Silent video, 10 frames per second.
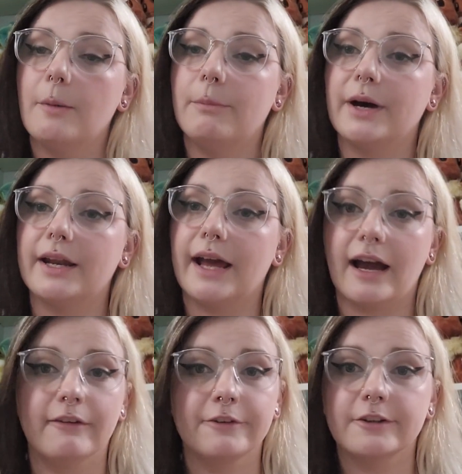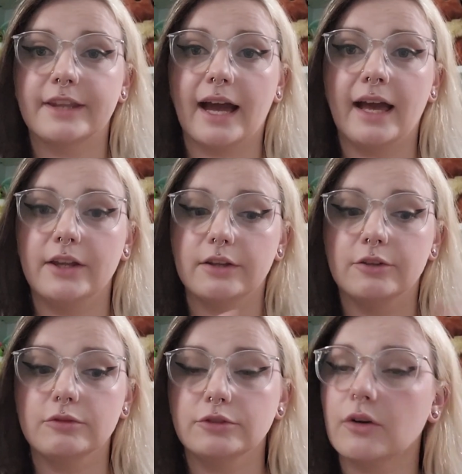But after that,
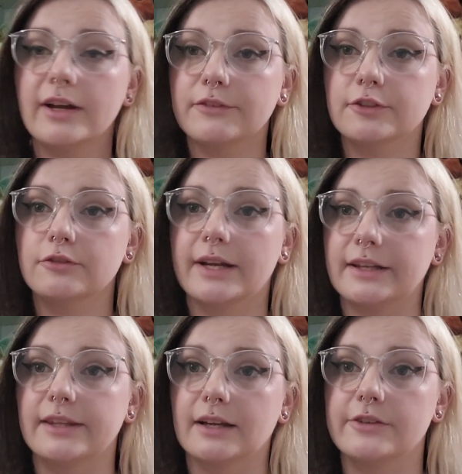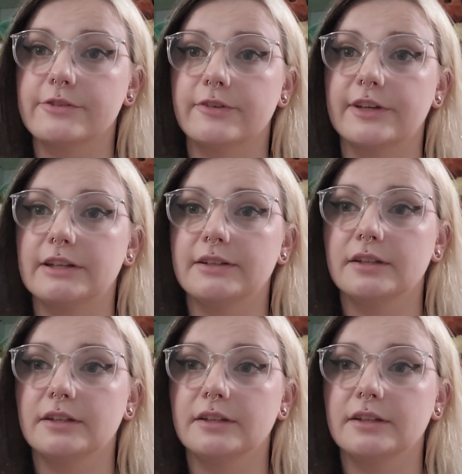you don't have to do anything else with it.